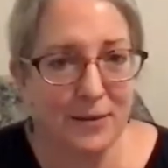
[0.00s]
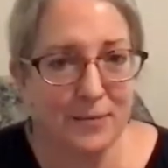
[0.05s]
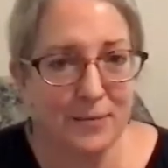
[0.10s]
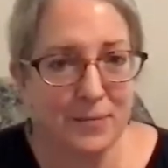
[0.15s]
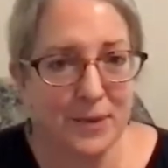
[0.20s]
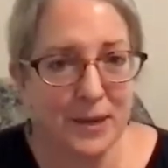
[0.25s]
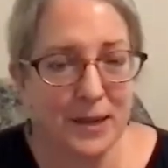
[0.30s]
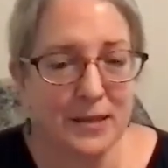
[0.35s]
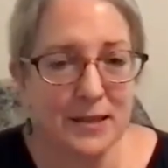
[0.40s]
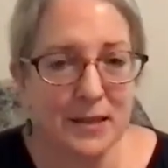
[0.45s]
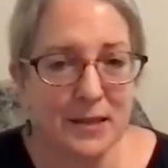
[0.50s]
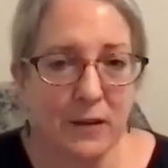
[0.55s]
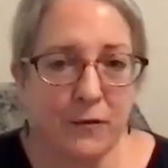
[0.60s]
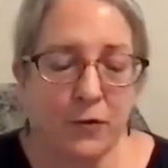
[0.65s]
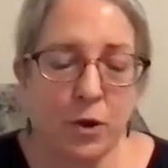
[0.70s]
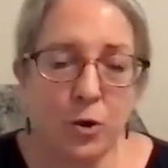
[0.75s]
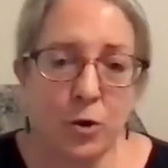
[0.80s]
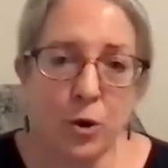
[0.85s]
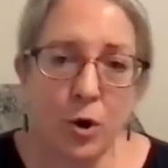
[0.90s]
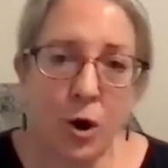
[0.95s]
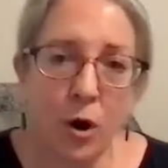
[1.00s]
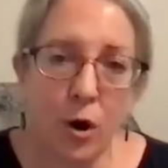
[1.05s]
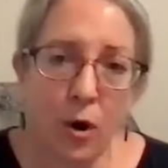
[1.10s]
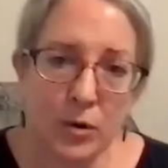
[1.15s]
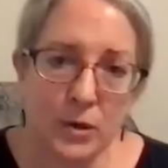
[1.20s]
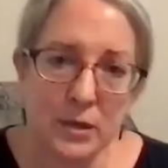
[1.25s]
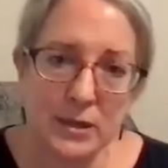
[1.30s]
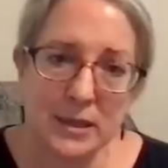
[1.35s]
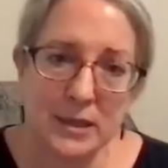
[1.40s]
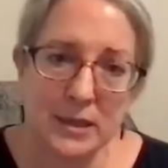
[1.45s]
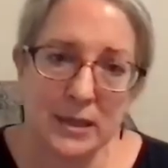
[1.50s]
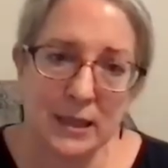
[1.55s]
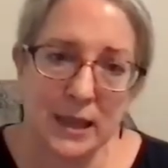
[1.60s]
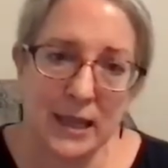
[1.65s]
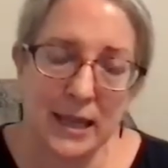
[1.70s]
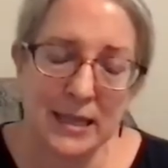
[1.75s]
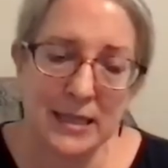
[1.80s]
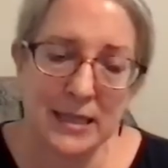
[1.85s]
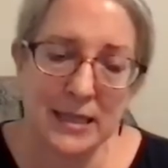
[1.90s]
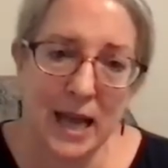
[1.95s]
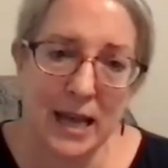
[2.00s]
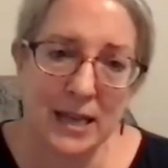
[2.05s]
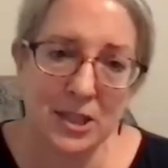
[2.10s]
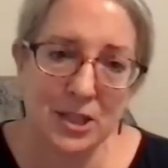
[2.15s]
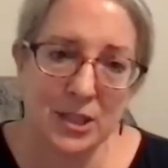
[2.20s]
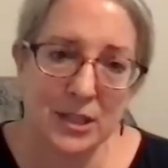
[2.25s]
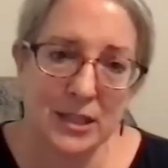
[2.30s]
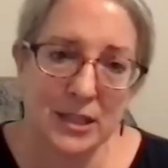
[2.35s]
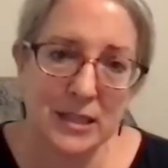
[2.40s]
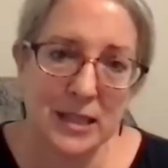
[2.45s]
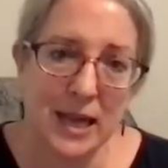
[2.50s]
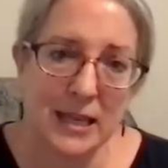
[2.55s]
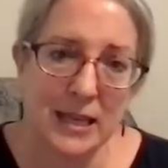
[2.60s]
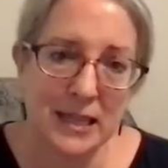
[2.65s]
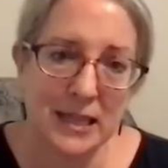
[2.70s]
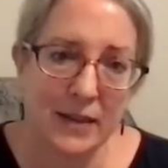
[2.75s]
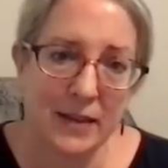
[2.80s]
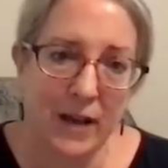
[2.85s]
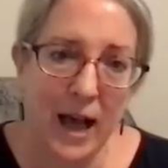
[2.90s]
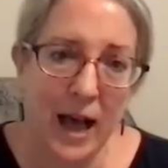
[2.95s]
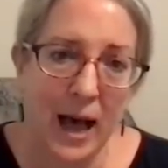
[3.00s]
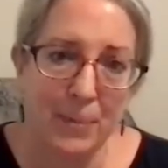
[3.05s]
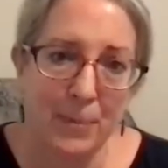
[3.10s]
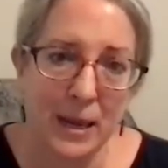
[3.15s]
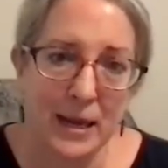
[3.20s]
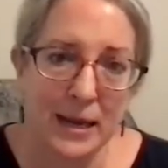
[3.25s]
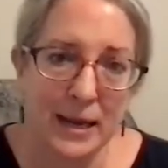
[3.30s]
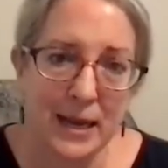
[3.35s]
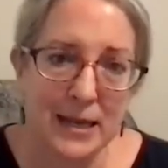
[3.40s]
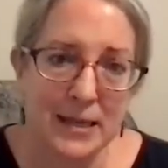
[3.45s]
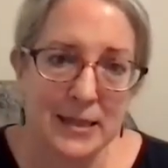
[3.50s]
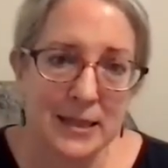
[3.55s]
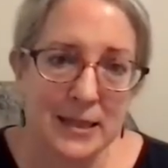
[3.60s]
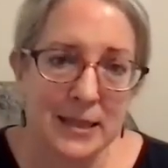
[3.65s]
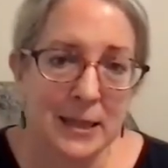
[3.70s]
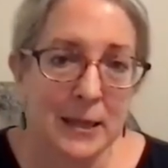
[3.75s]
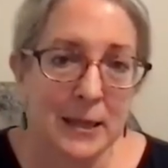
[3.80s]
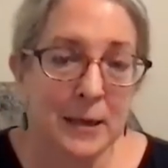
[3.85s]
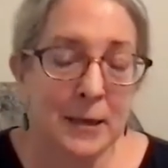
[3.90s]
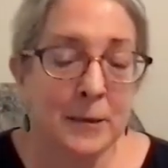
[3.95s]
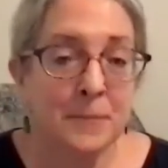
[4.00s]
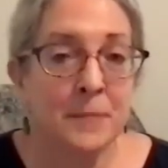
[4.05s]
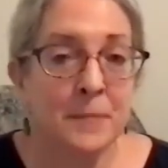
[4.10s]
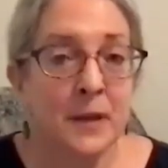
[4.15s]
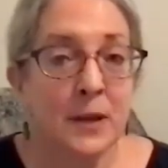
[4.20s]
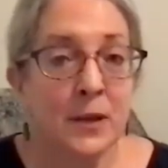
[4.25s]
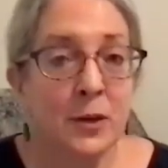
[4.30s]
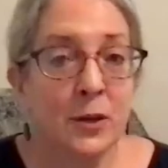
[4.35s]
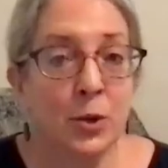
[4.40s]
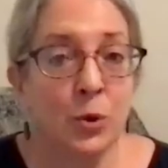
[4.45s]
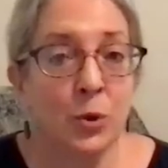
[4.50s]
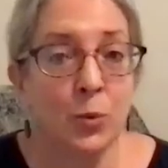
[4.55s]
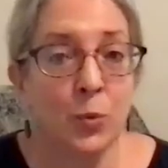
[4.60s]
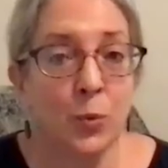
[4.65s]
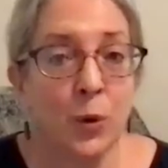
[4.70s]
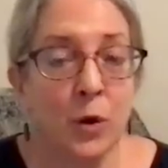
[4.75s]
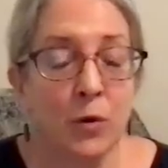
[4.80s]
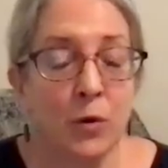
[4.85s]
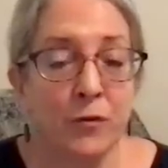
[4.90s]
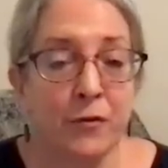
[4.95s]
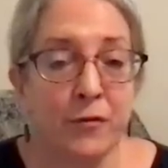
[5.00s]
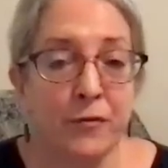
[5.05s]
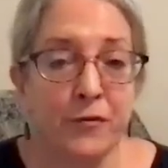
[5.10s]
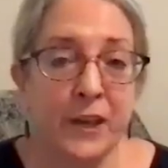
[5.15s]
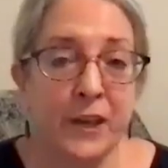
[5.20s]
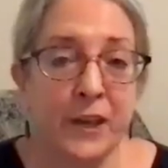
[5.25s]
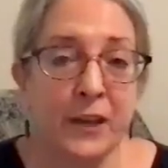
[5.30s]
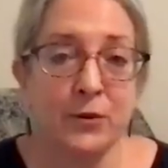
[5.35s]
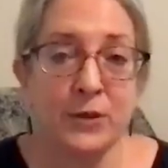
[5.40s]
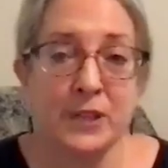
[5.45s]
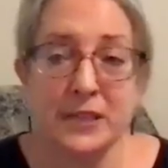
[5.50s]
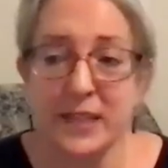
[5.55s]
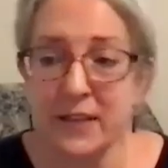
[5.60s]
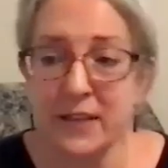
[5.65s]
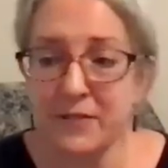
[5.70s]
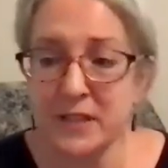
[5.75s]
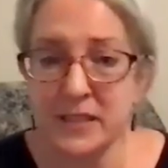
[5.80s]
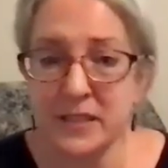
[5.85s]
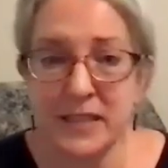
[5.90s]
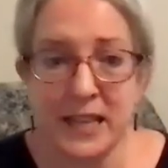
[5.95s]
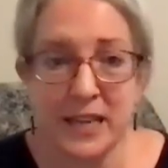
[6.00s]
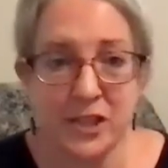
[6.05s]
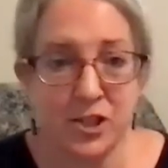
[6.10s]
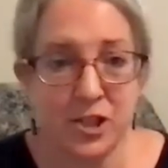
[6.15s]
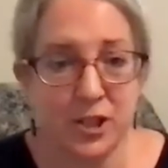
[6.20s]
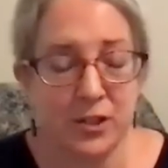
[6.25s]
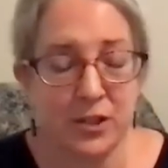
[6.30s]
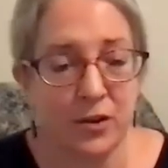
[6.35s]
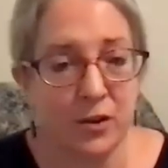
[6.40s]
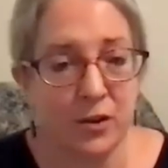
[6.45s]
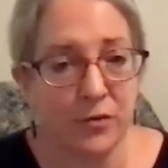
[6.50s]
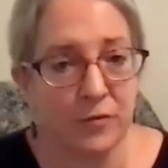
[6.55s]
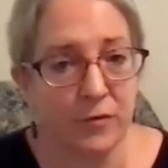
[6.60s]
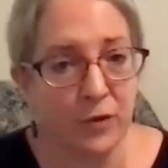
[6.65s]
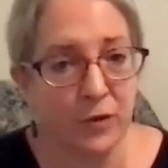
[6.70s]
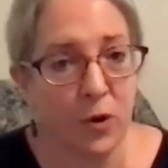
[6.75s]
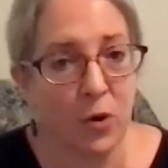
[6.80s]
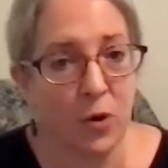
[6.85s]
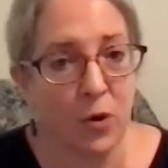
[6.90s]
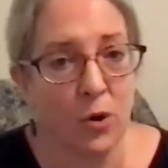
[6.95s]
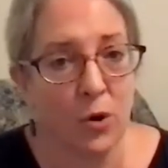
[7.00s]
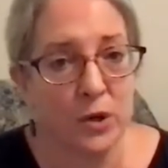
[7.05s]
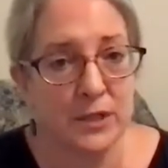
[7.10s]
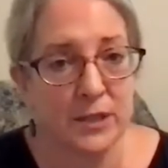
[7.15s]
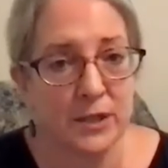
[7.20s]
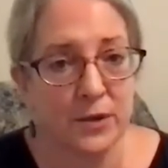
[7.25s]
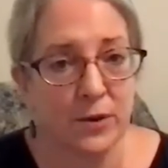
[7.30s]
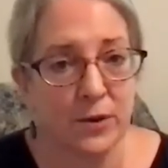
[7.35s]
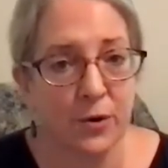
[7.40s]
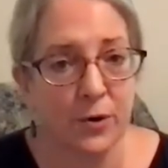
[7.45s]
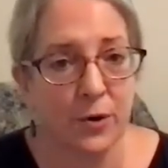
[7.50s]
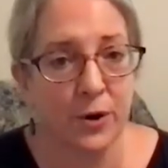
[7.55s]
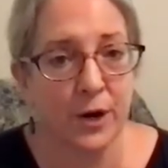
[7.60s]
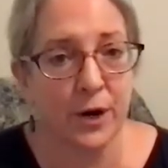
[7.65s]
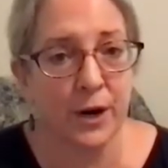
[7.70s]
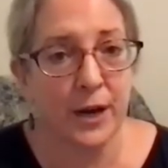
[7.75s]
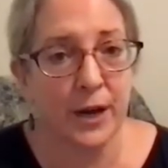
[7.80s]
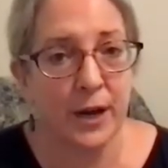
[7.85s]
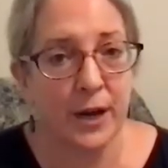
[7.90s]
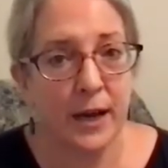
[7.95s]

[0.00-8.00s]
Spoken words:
Because if you constantly attach to this idea of happiness, you will feel the devastation of loss or